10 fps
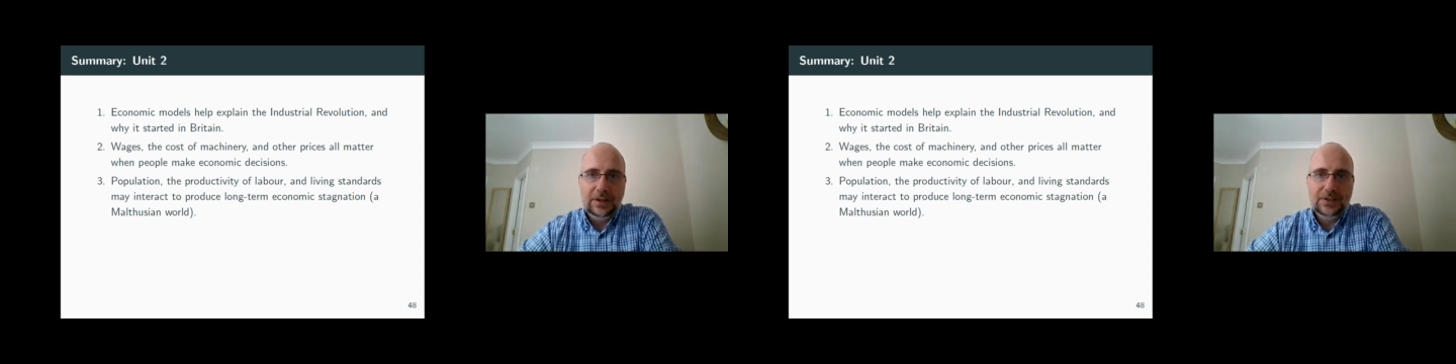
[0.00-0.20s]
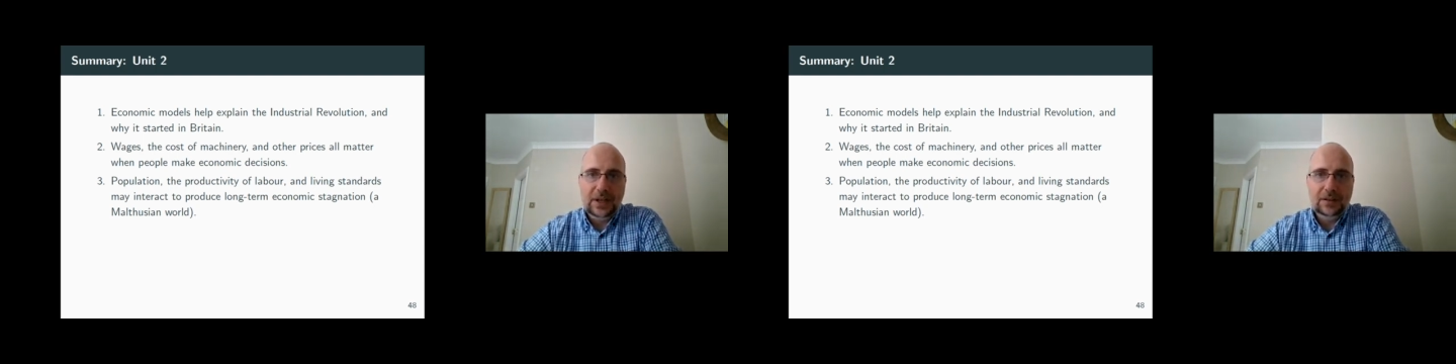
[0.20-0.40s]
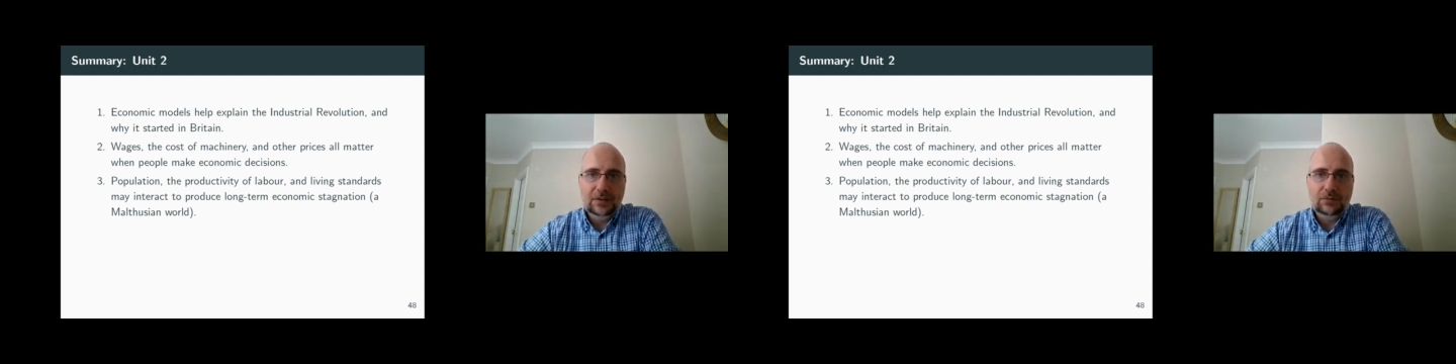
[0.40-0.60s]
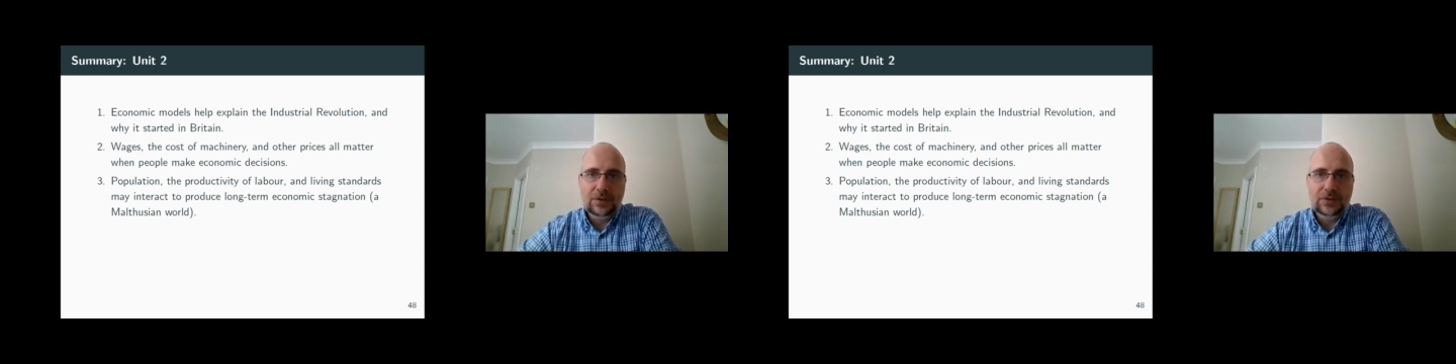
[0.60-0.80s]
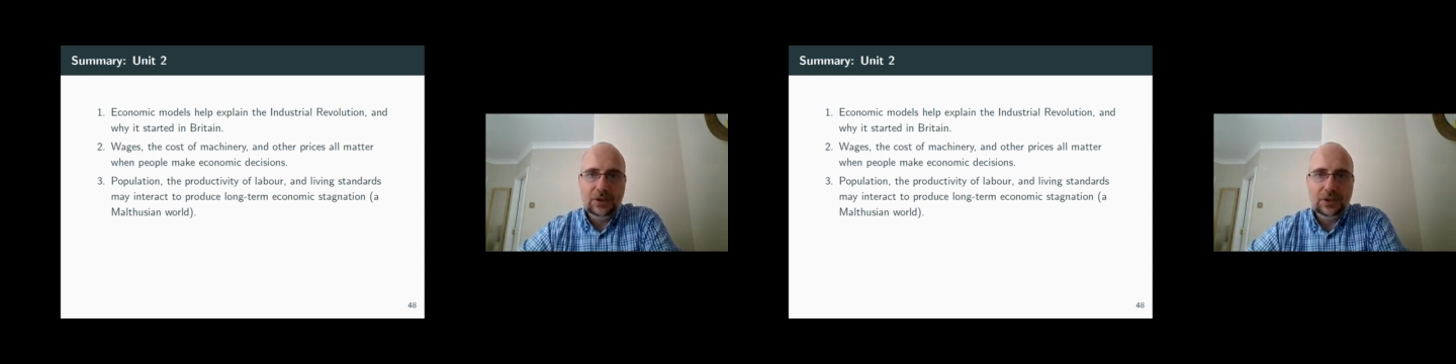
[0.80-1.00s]
is that the
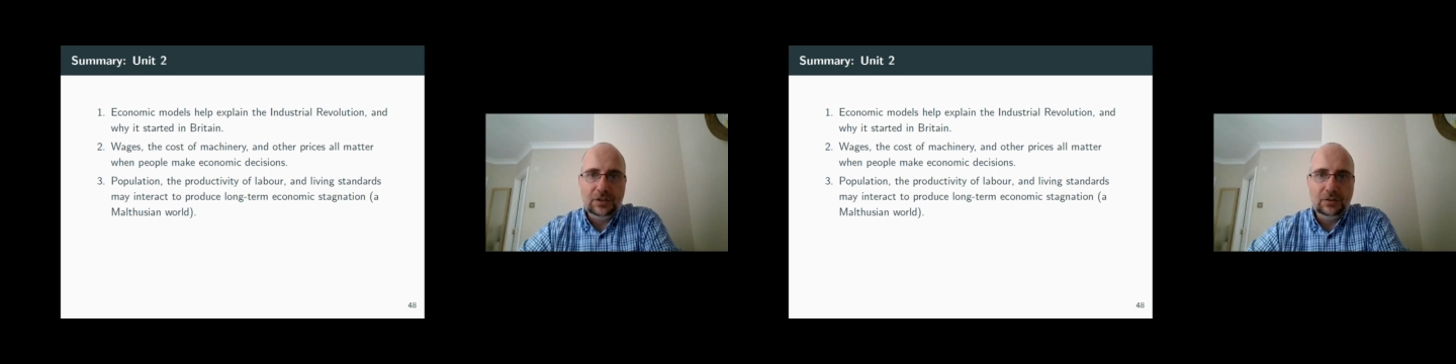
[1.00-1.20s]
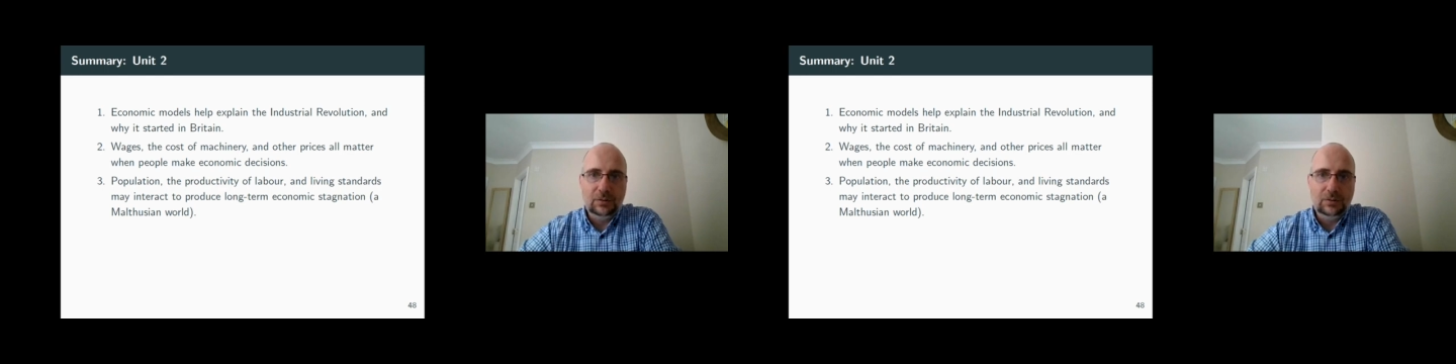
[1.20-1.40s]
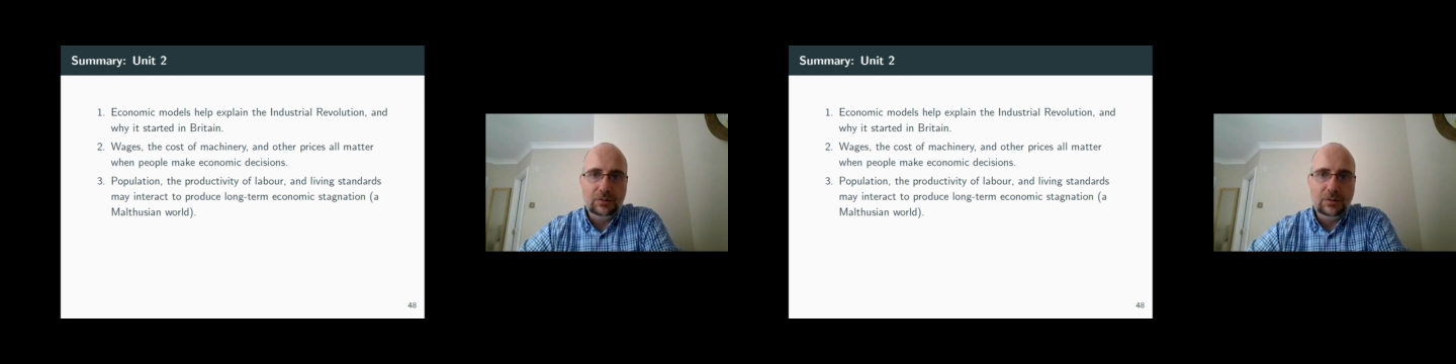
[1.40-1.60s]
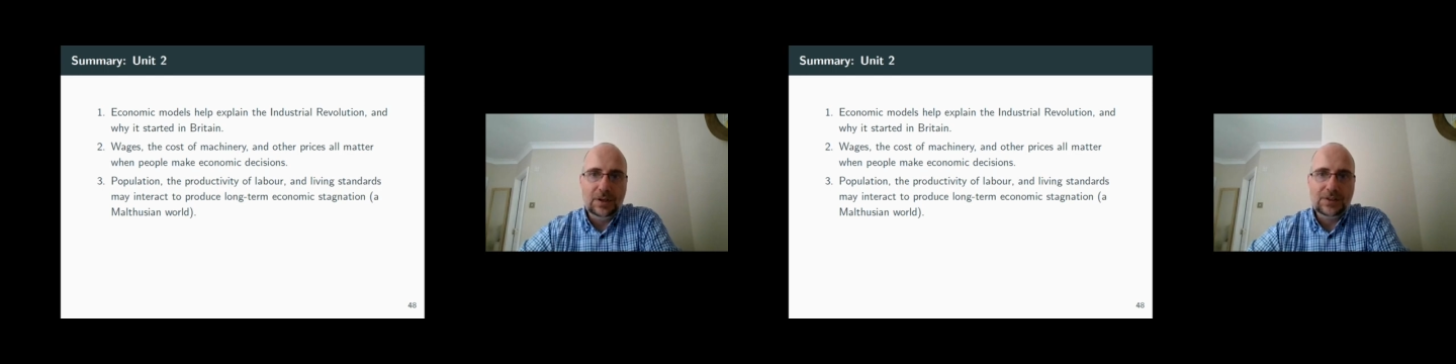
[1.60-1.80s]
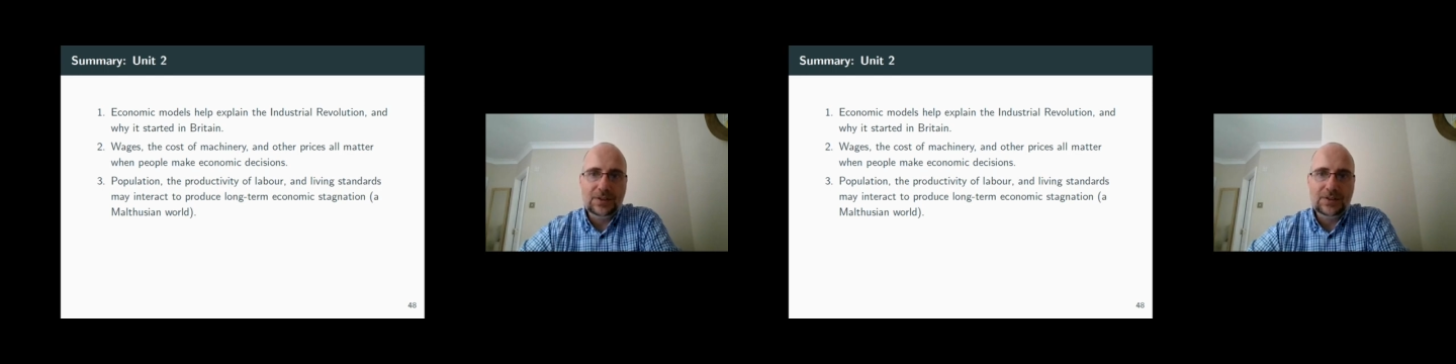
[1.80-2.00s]
transition to
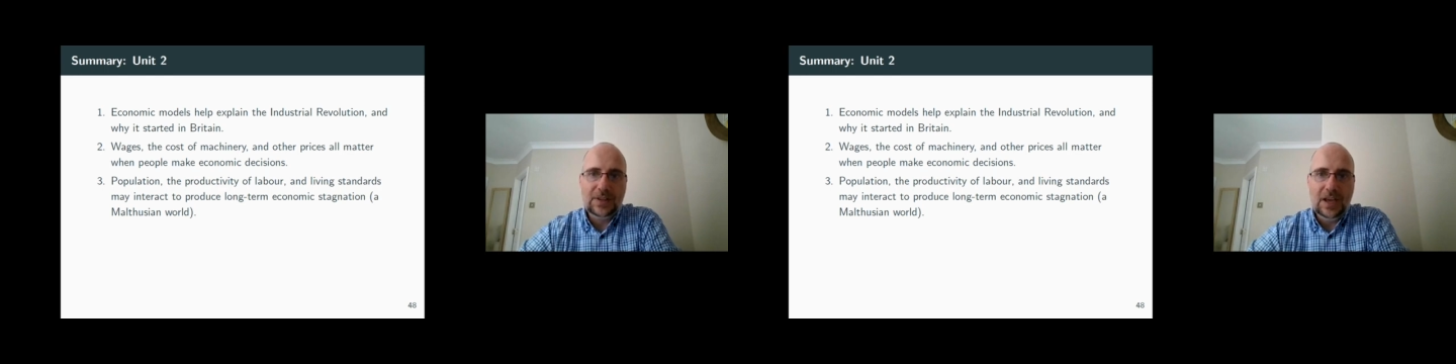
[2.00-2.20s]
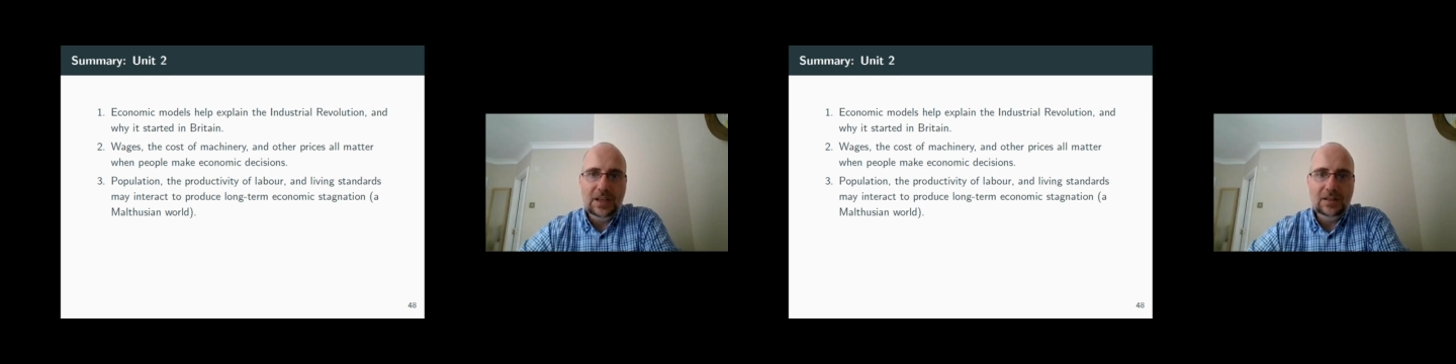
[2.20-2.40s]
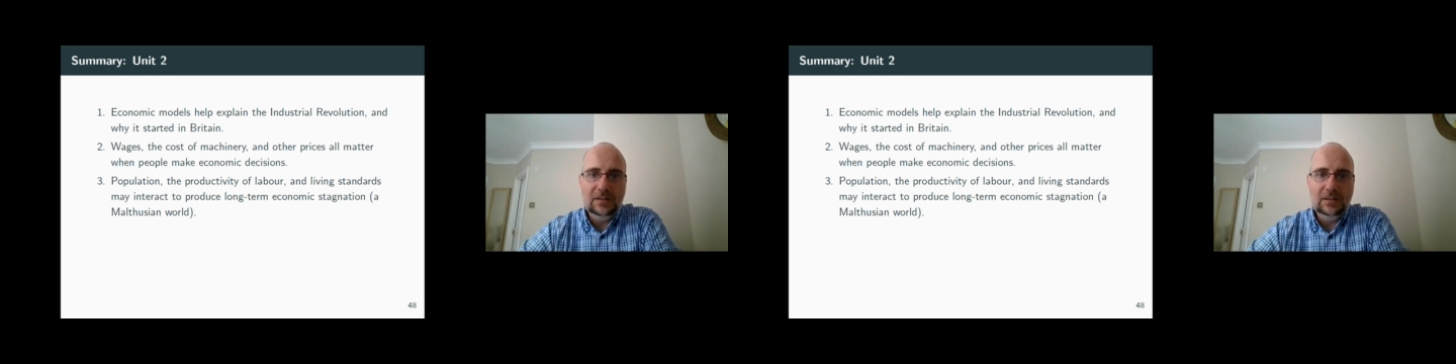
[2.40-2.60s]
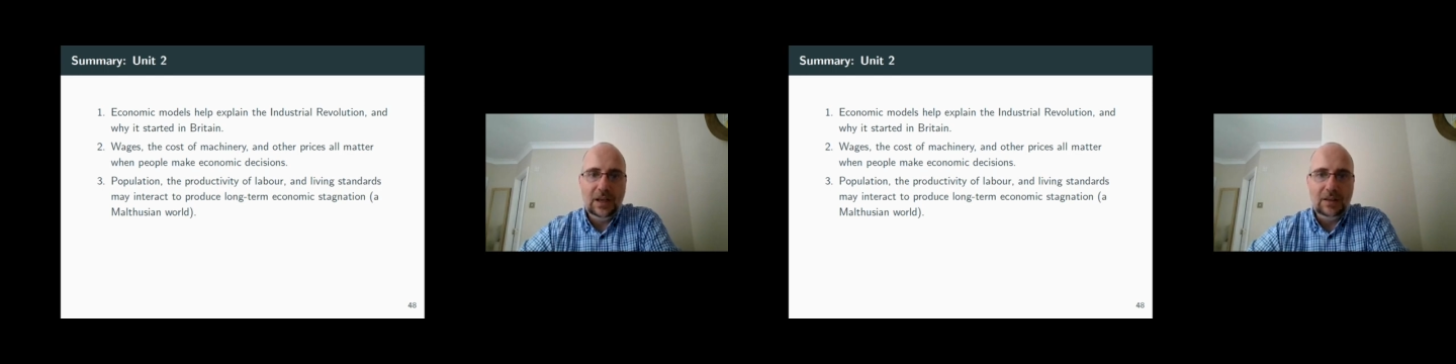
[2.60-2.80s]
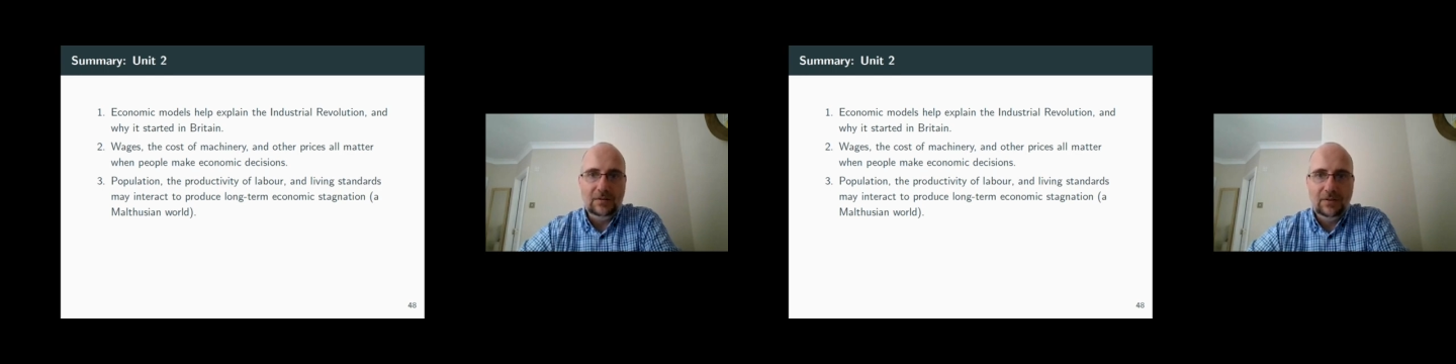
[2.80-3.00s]
a
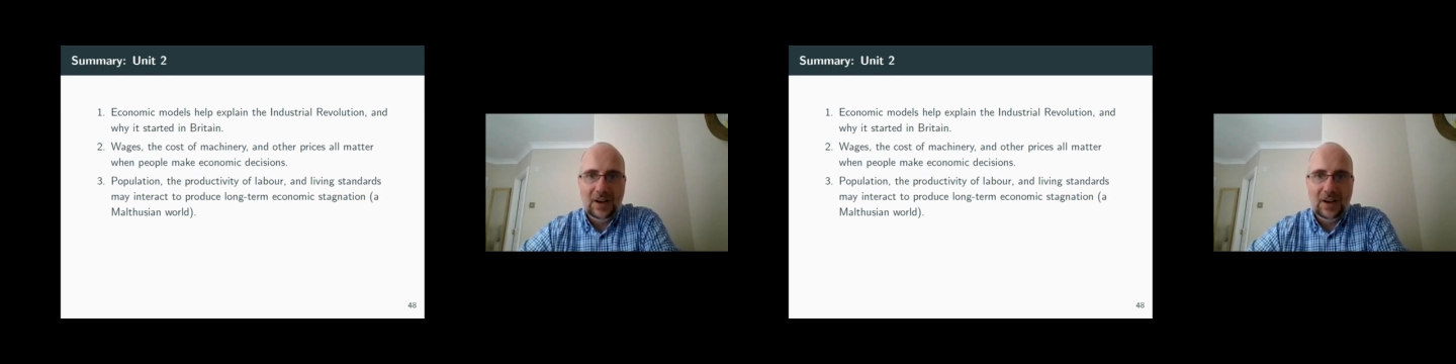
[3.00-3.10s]
sustained and